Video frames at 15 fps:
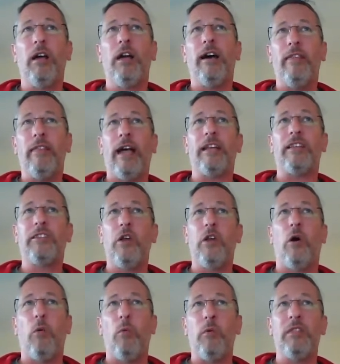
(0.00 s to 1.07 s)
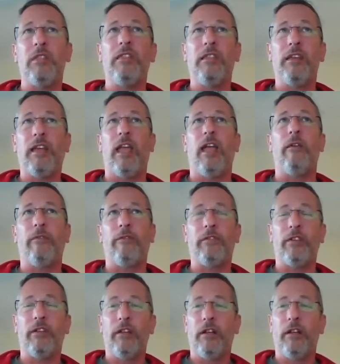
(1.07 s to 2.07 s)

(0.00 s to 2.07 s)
and that's not within the gift